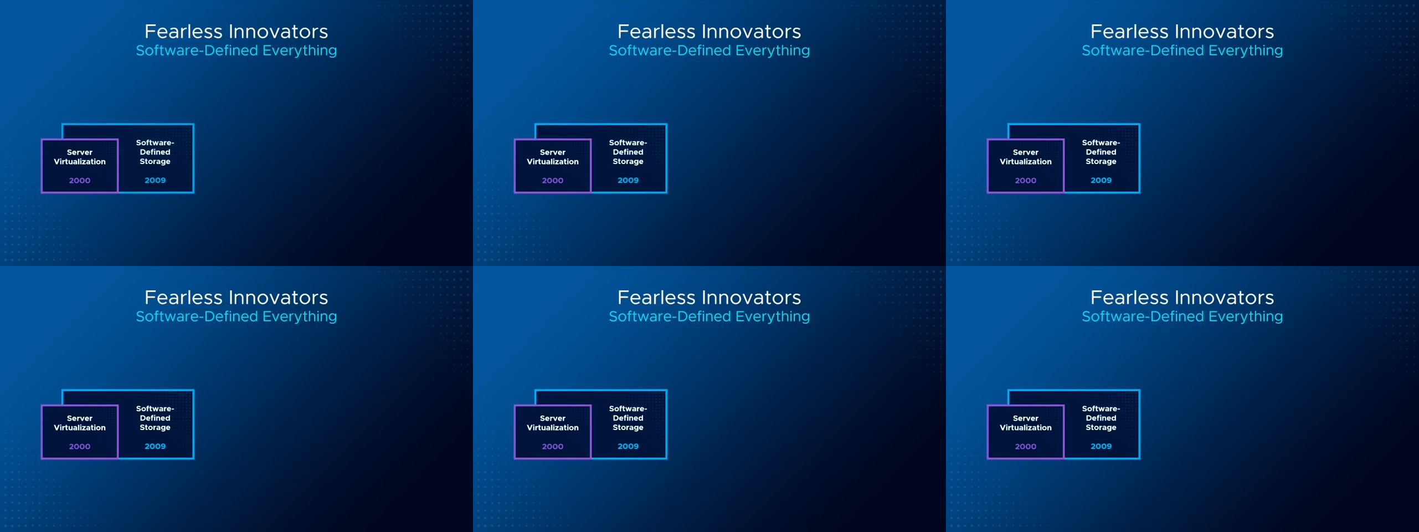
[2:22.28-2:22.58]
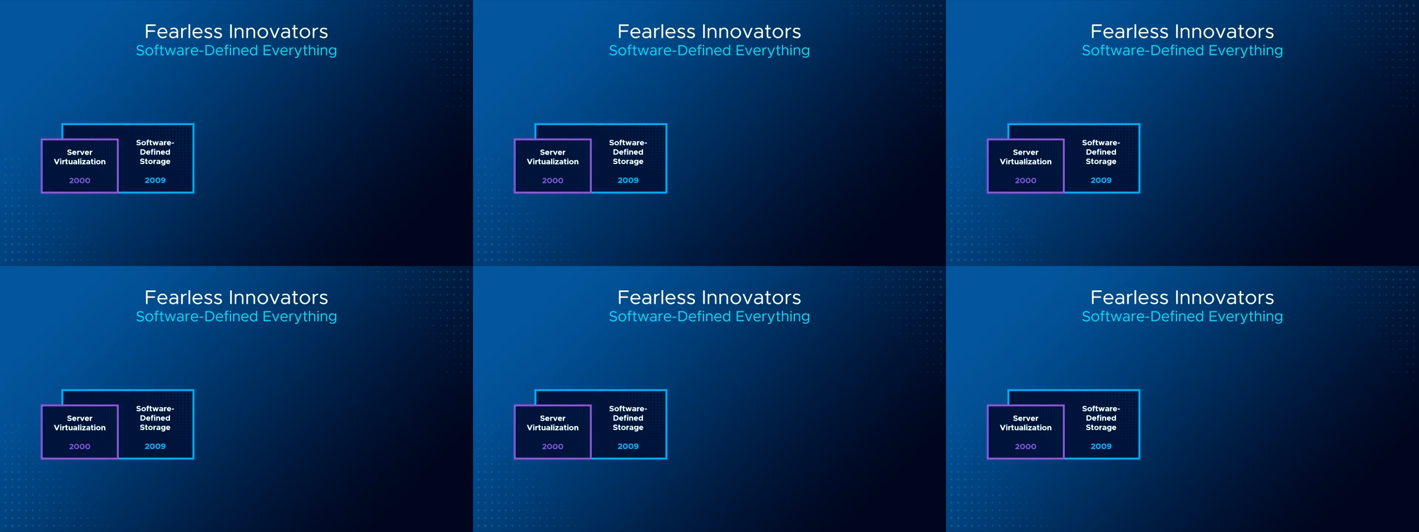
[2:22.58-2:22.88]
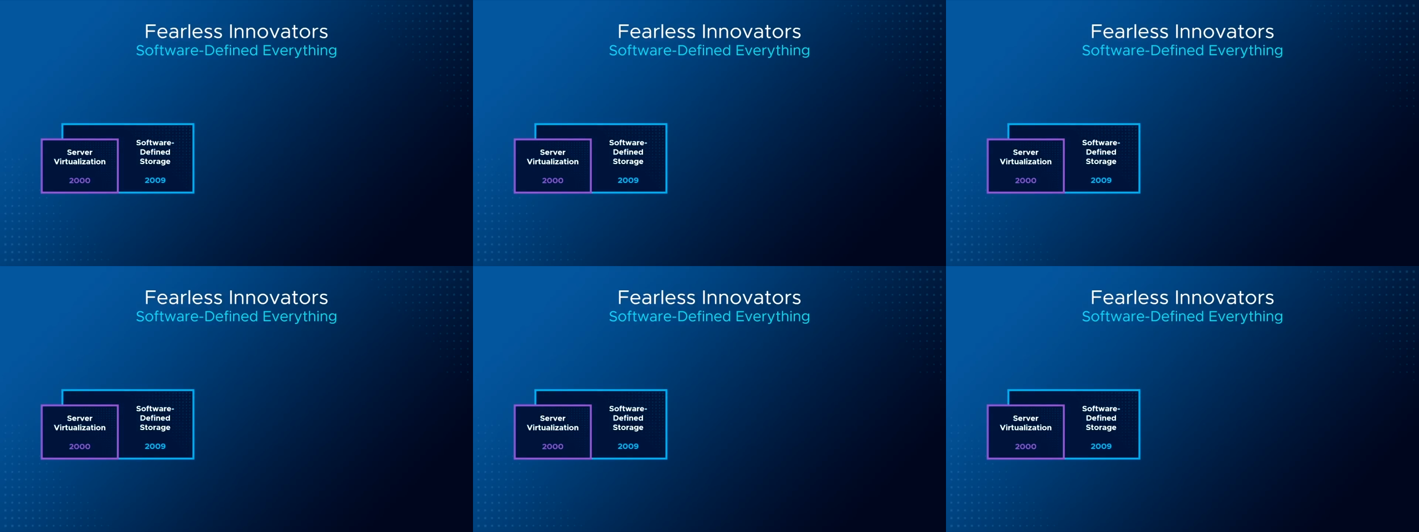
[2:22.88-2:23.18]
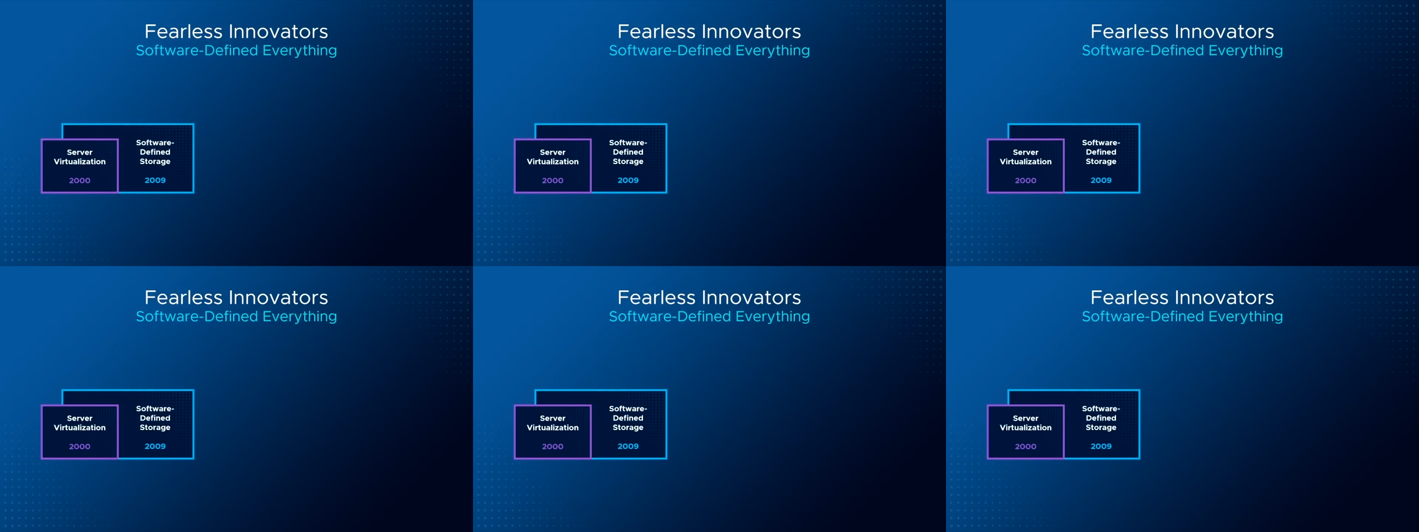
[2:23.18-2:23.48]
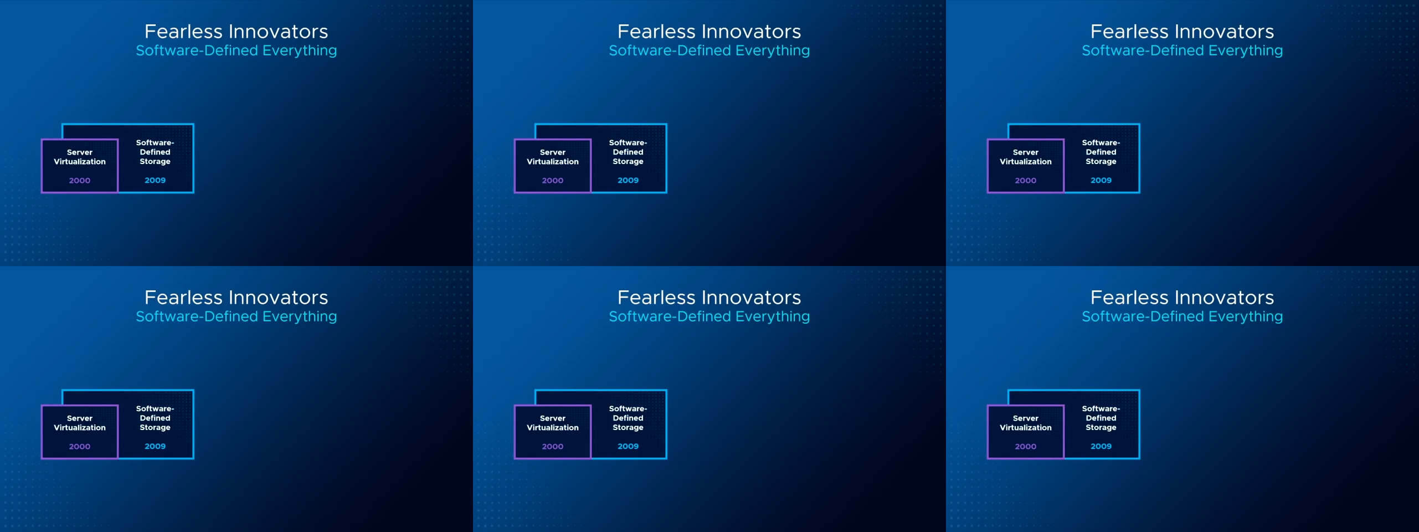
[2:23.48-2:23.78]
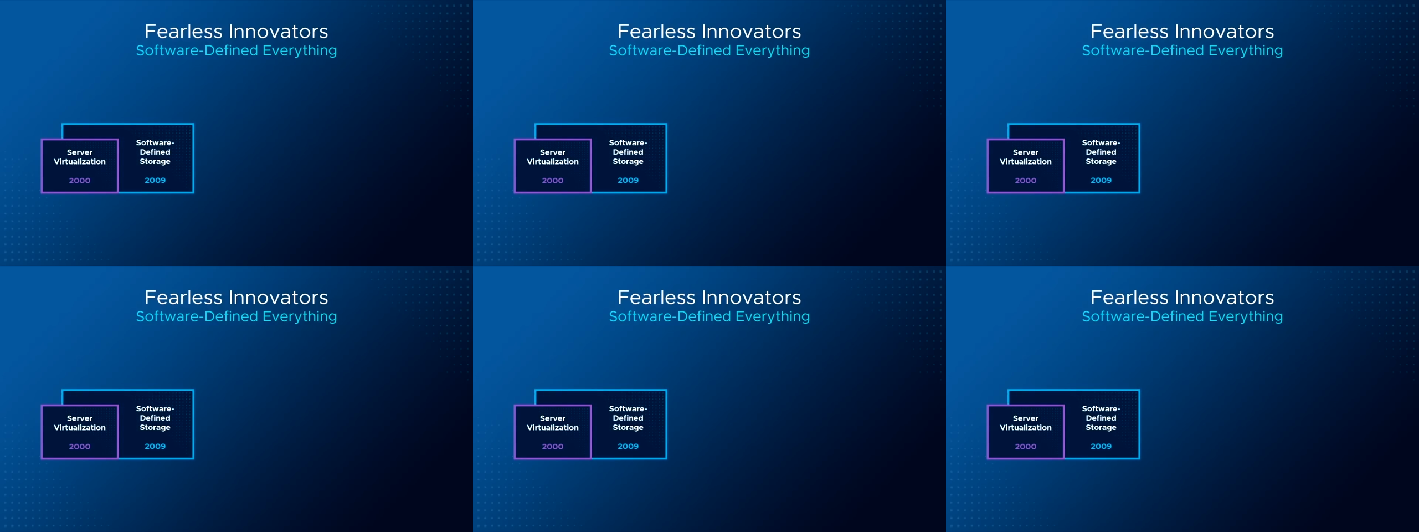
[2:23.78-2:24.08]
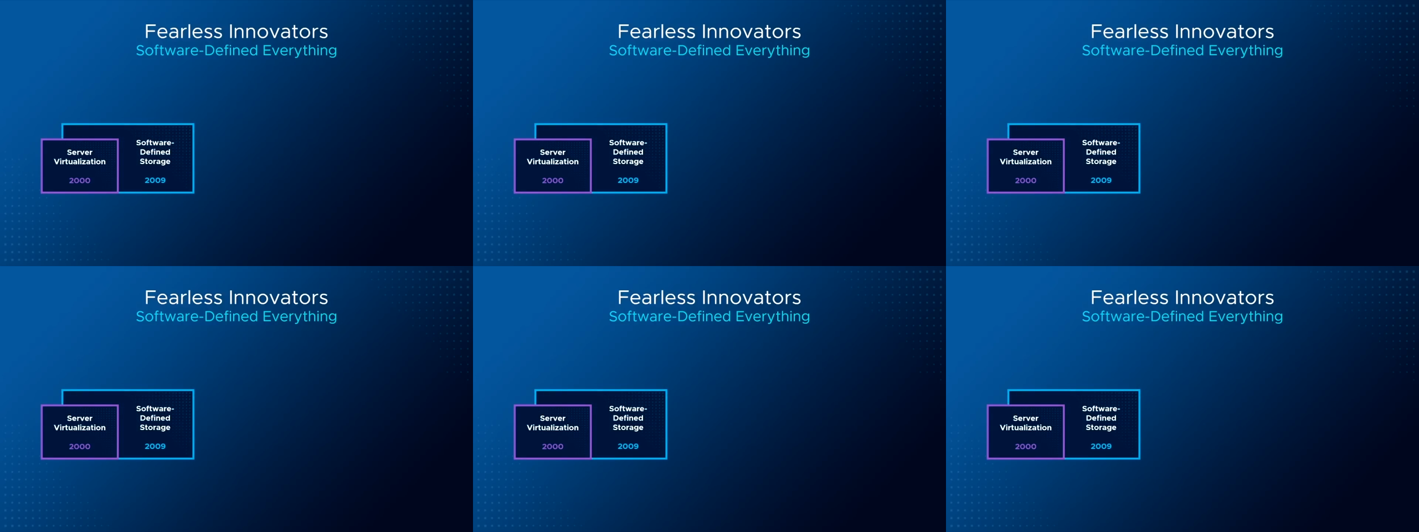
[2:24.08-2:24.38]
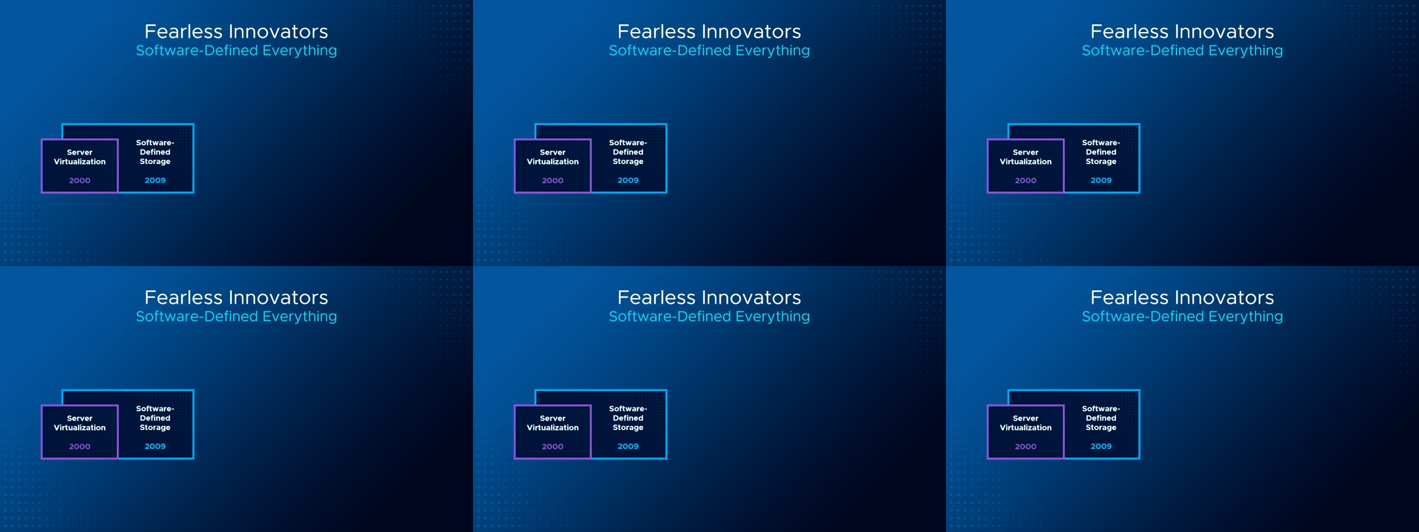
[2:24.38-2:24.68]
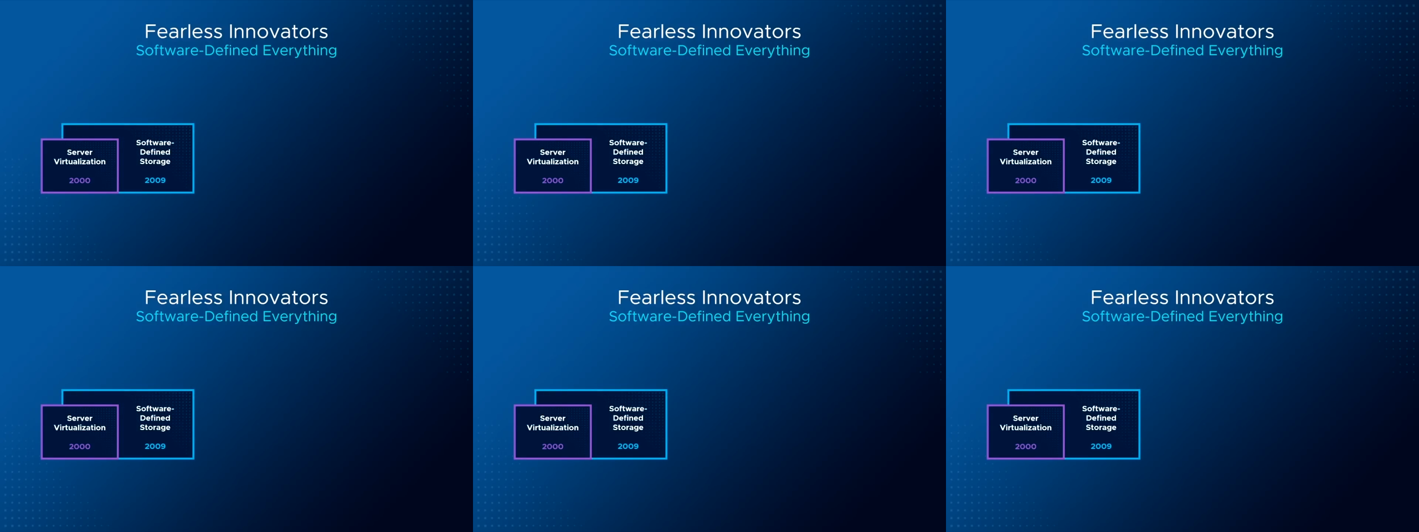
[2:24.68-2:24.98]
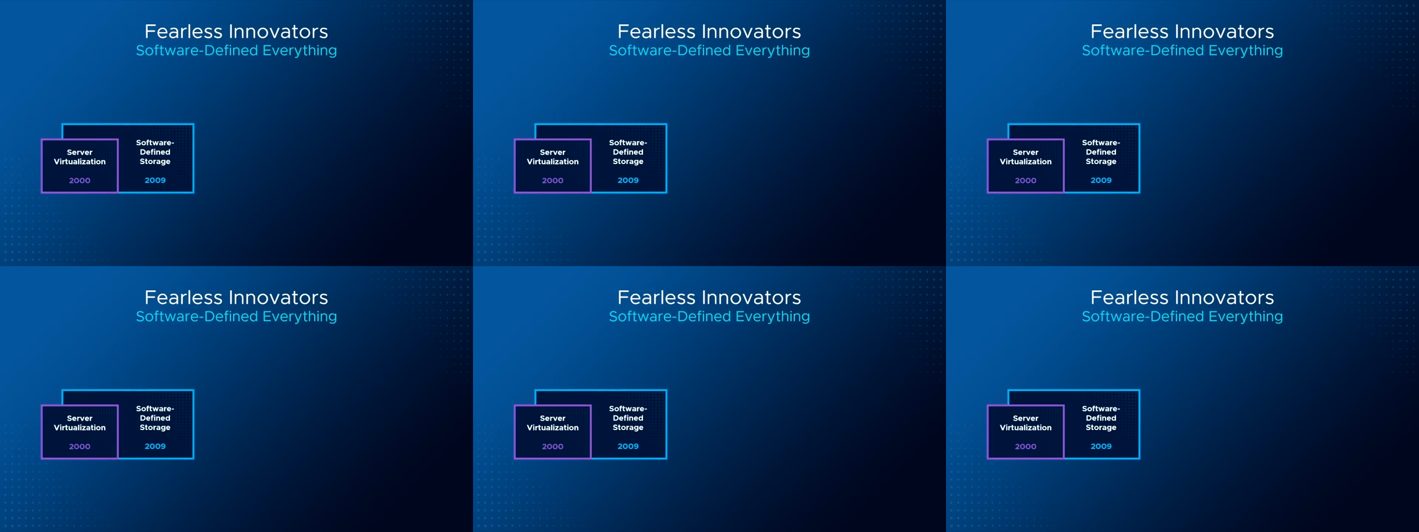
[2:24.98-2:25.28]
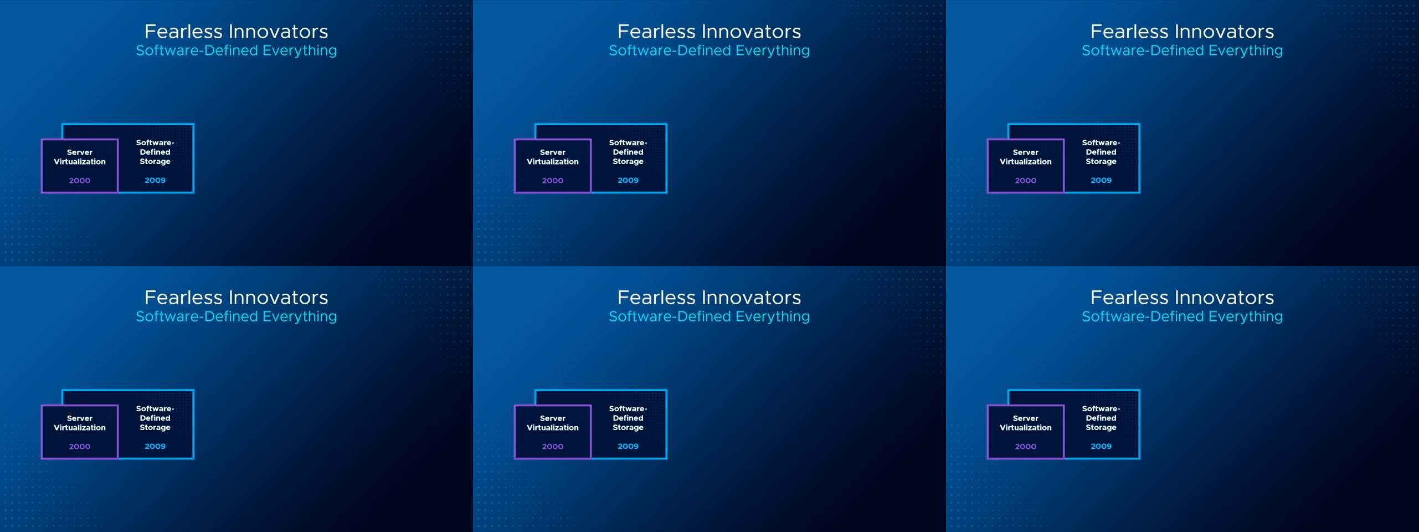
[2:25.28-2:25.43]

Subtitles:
(no speaker visible)